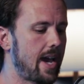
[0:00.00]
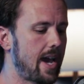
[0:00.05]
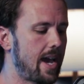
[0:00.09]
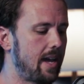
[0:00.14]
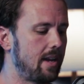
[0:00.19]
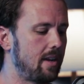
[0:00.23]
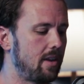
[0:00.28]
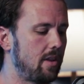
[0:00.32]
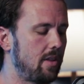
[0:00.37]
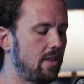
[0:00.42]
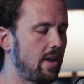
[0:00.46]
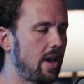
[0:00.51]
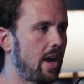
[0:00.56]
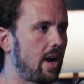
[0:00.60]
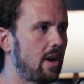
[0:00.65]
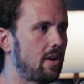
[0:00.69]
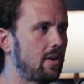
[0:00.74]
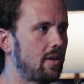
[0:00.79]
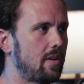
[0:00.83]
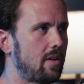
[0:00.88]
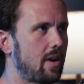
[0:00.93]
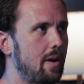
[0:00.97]
And
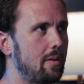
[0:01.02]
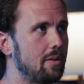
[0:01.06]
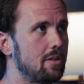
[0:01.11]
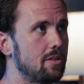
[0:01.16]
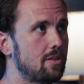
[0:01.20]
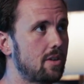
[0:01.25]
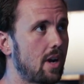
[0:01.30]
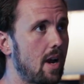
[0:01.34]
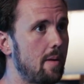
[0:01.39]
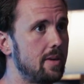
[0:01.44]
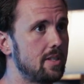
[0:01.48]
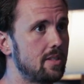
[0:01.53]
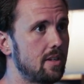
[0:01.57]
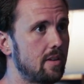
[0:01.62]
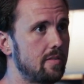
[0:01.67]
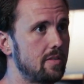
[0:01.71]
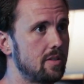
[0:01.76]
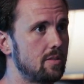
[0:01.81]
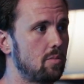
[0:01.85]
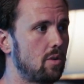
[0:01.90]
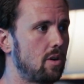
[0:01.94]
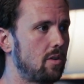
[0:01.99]
there I would describe myself
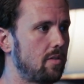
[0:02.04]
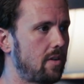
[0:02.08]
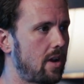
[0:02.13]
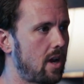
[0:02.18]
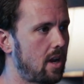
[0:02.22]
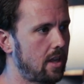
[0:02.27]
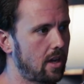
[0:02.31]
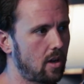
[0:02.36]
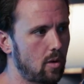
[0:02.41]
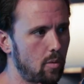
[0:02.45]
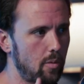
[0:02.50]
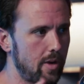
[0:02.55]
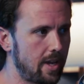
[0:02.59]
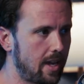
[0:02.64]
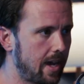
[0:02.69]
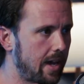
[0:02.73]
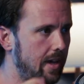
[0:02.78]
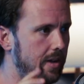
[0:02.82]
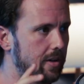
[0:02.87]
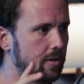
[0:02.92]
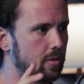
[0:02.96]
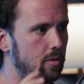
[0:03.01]
as more of kind of like a
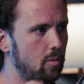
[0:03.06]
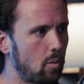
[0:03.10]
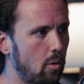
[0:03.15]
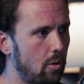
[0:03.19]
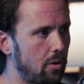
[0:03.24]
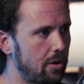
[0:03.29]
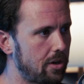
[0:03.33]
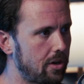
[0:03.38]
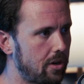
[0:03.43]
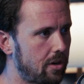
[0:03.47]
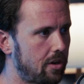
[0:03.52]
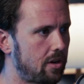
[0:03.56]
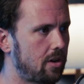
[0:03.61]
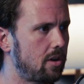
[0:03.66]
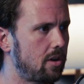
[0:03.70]
weekend warrior.